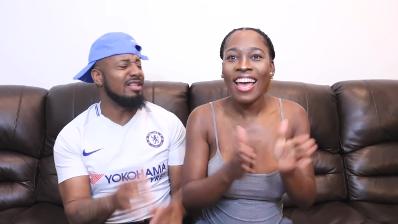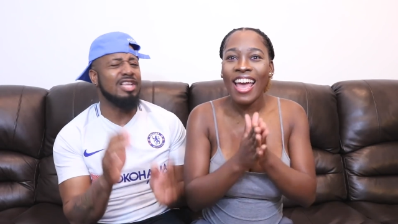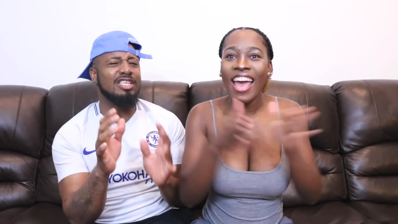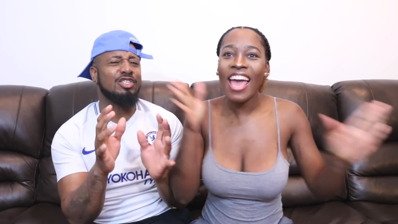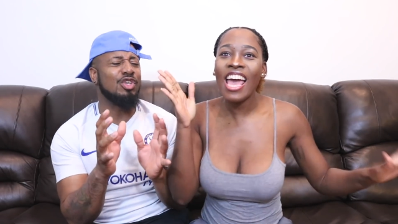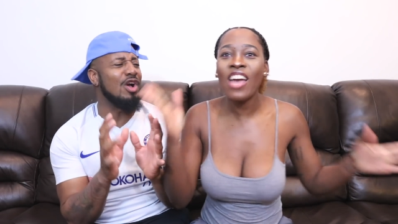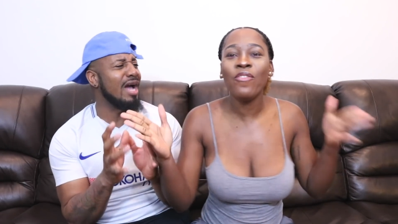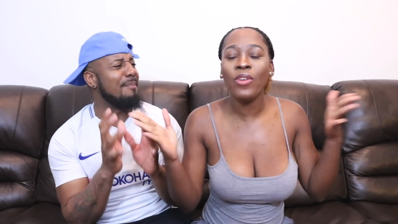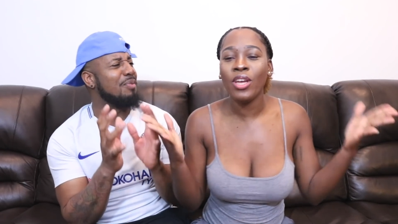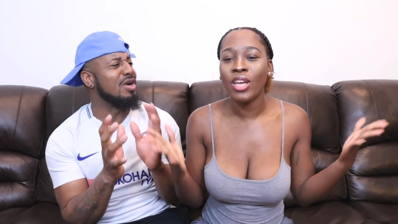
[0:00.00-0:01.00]
Speaker 1: Does
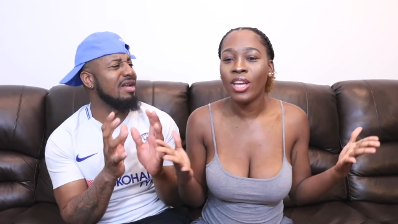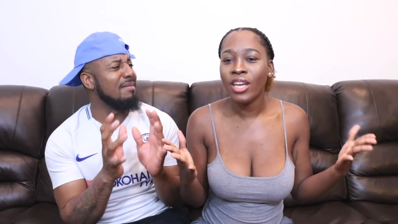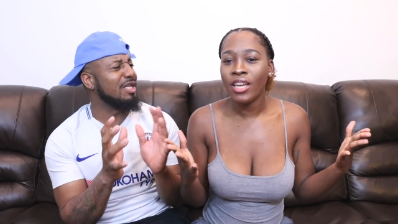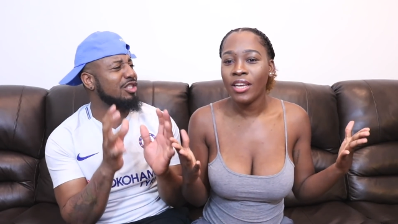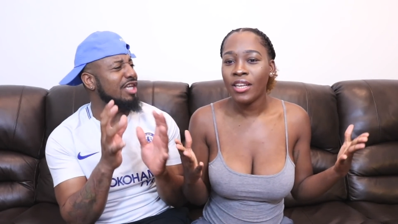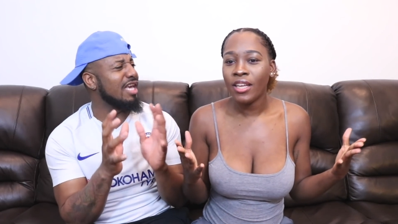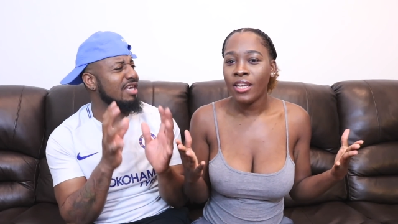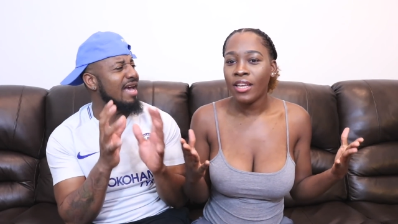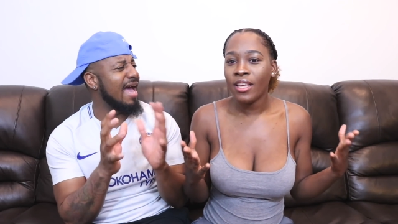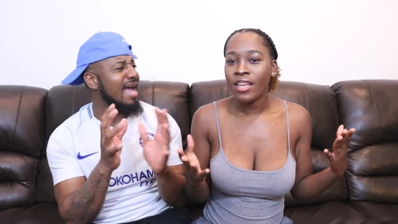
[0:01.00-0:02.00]
Joga Bunda mean
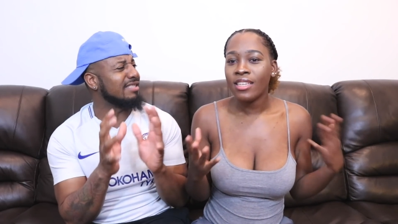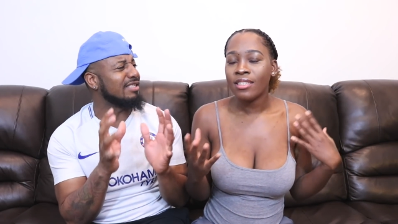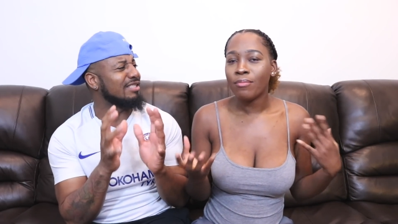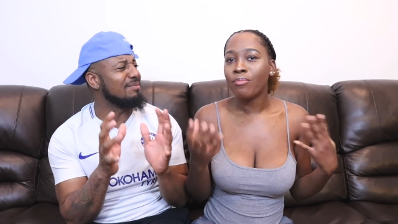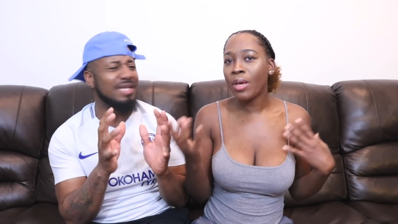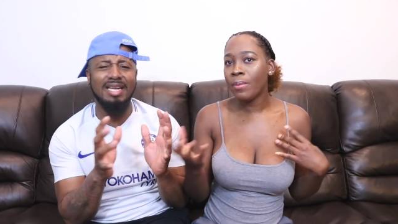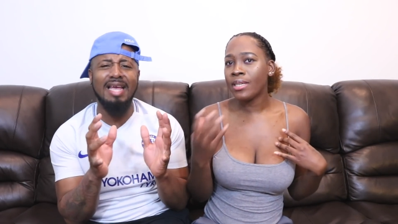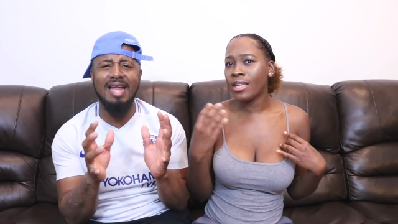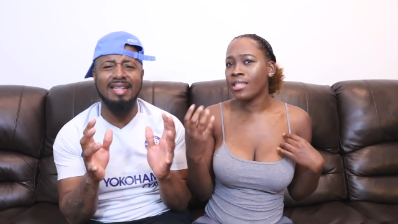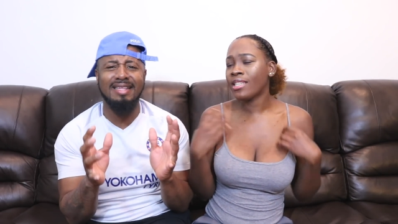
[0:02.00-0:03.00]
shake your ass or something? Maybe
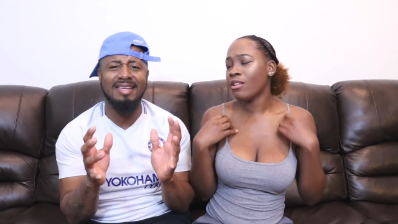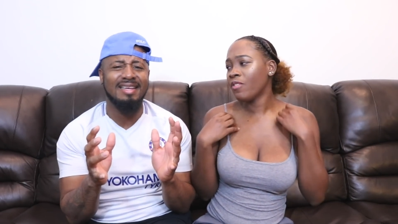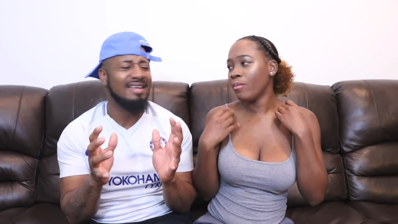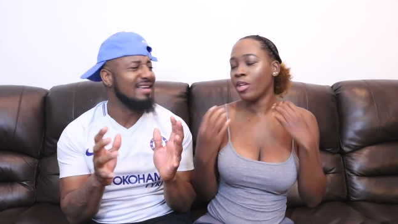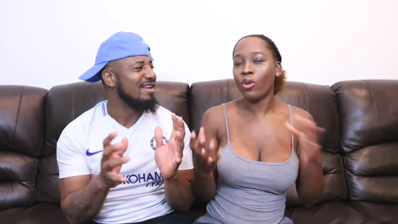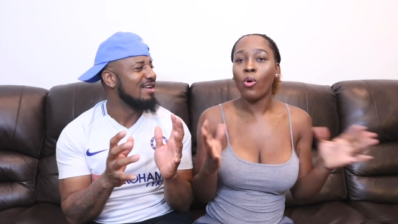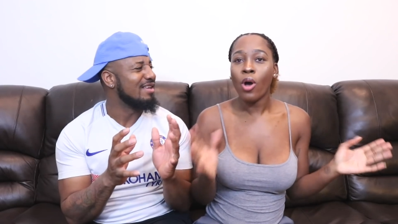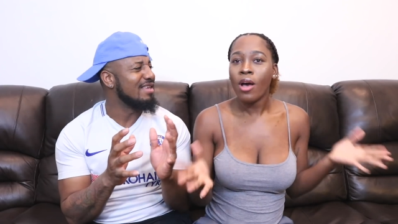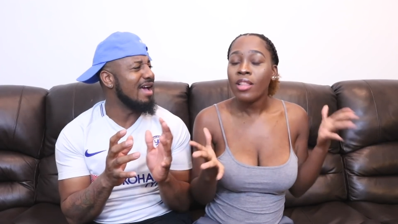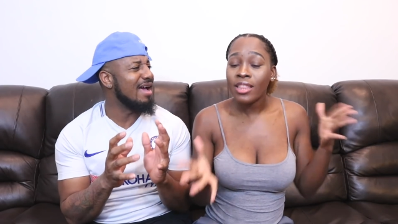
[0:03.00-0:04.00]
like that? It's supplemental.
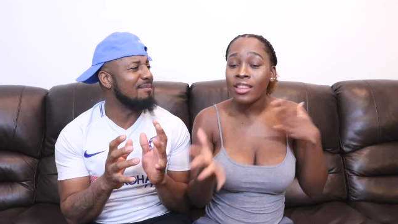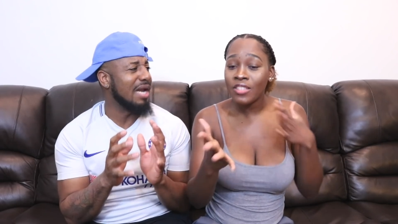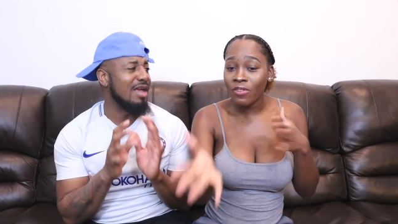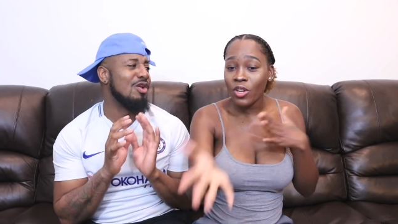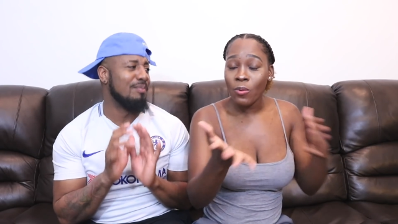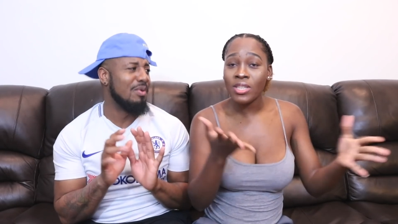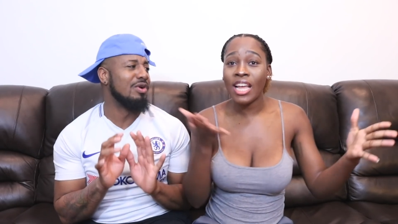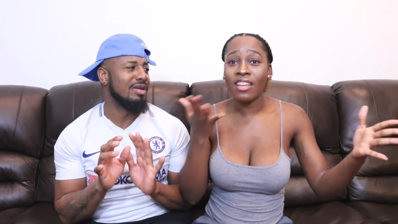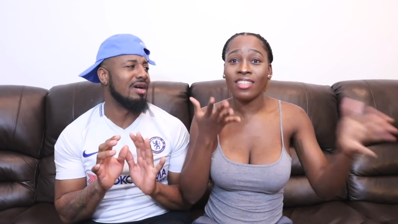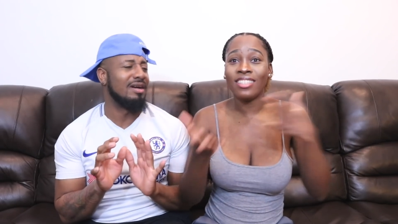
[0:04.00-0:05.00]
Yeah,
Speaker 2: but I know
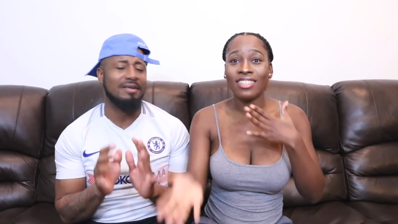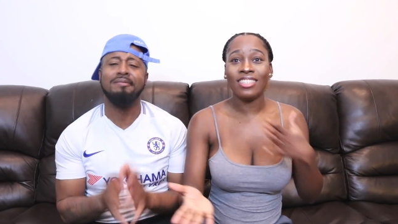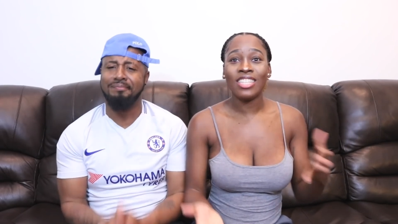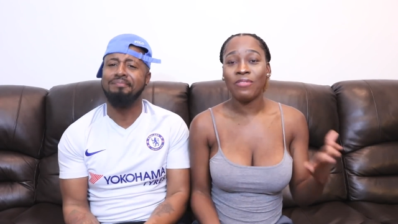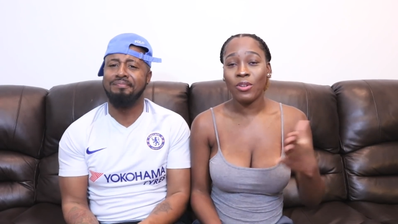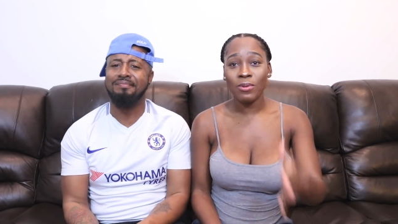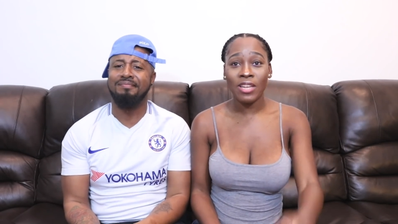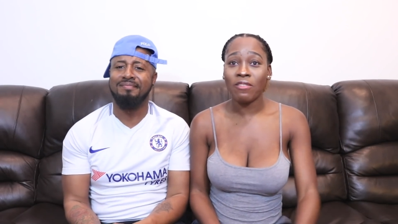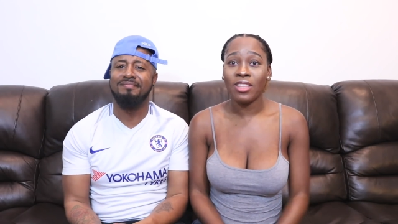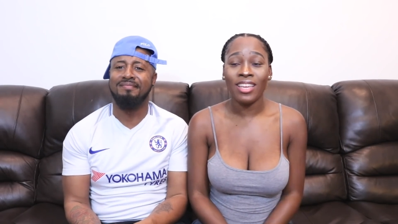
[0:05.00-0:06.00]
bunda. This video was
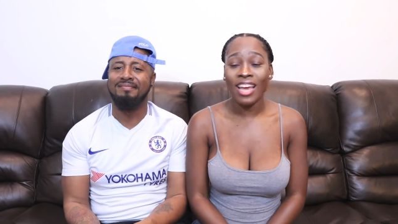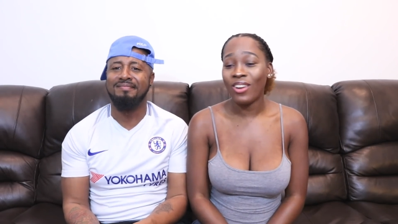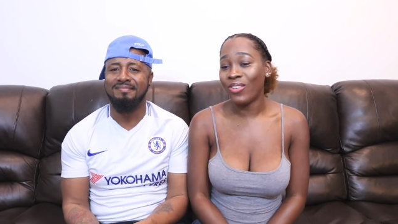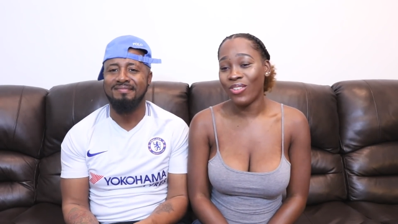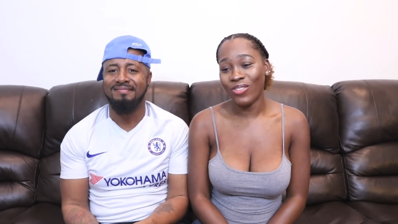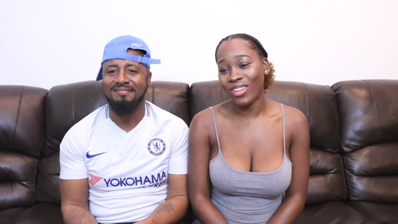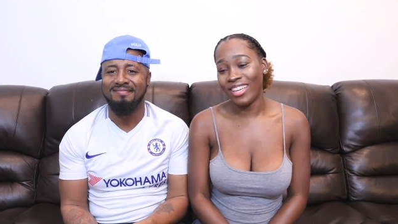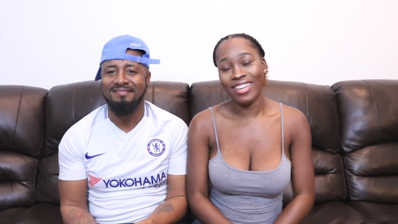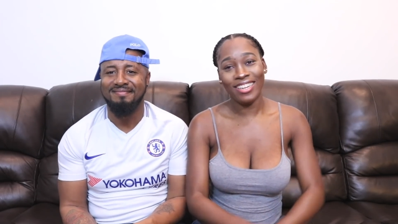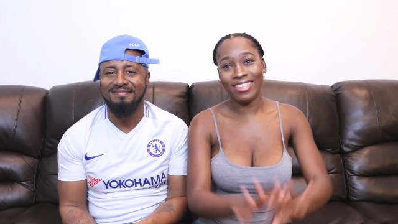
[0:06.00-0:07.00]
everything. I don't know,
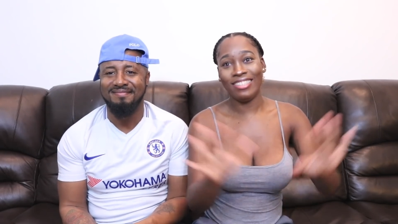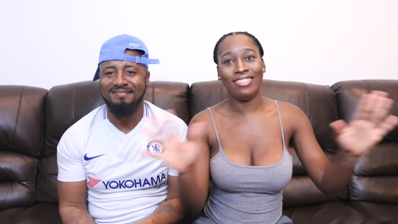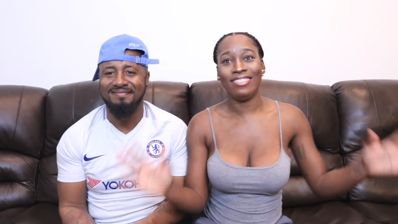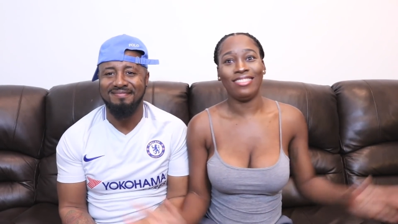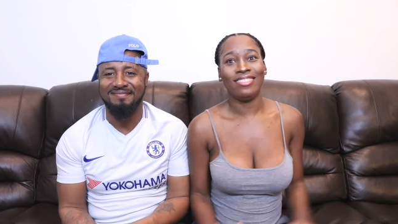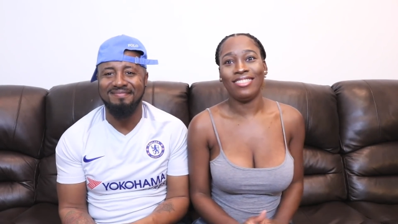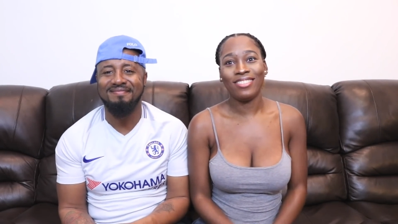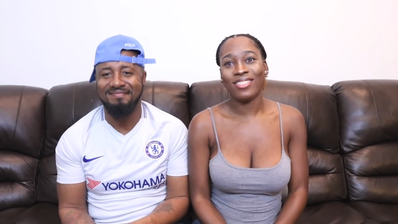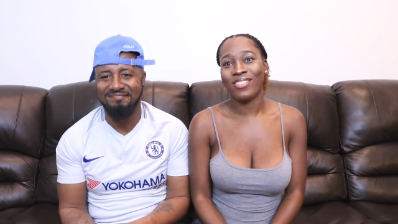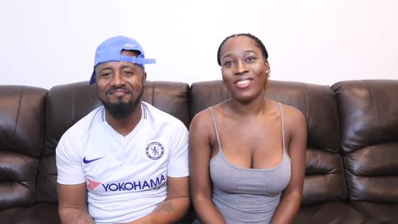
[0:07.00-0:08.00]
like,
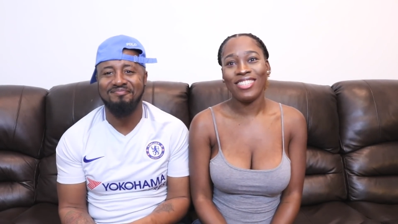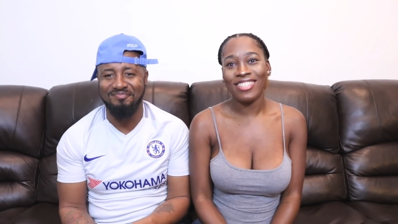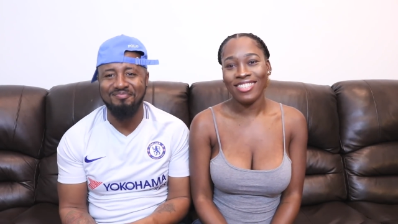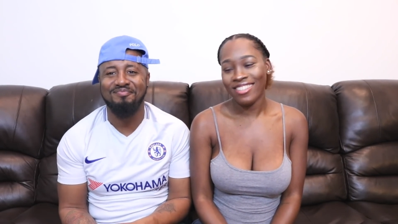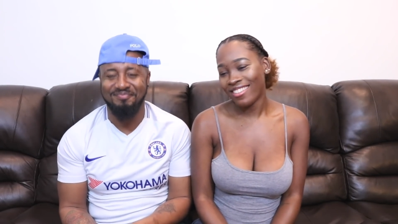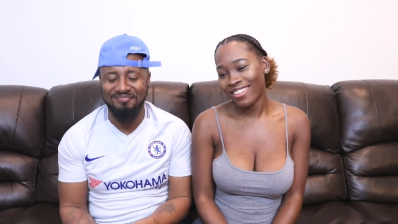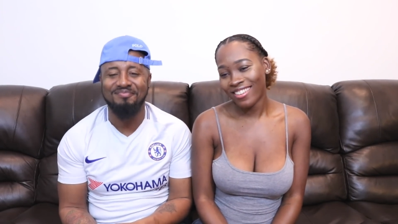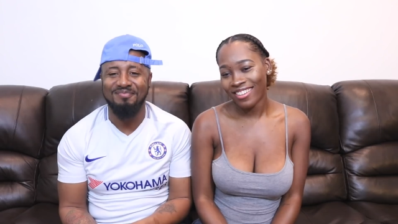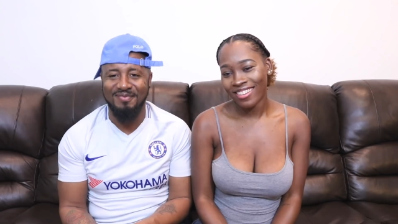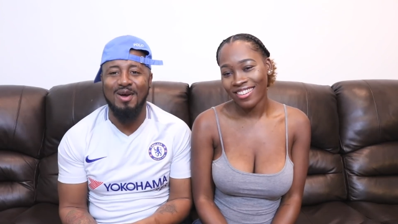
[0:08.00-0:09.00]
this is crazy.
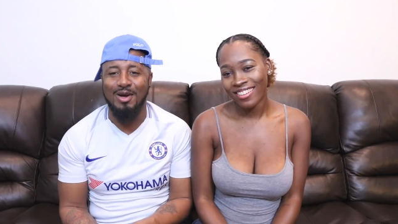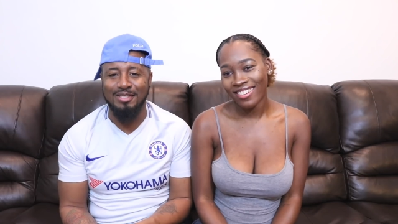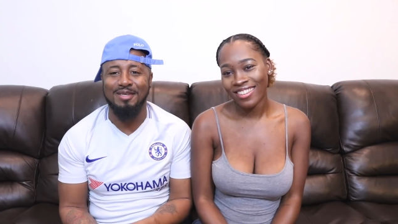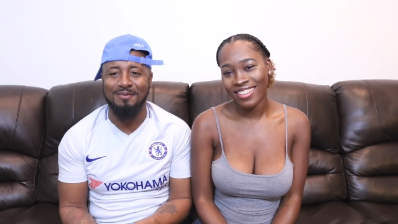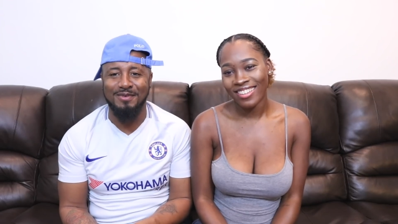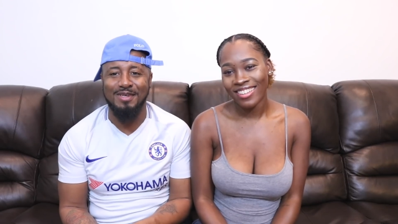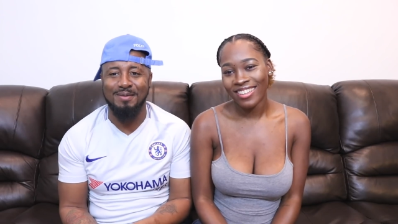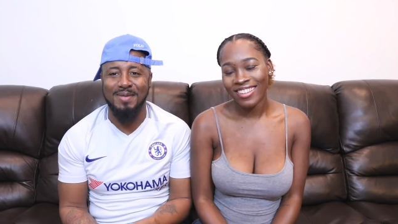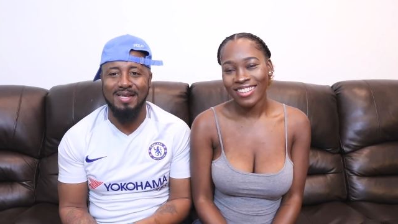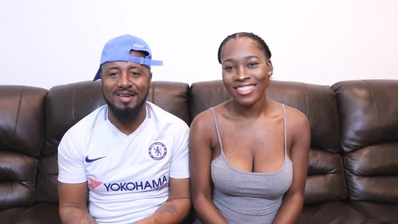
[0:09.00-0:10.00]
Speaker 1: Awesome video, man.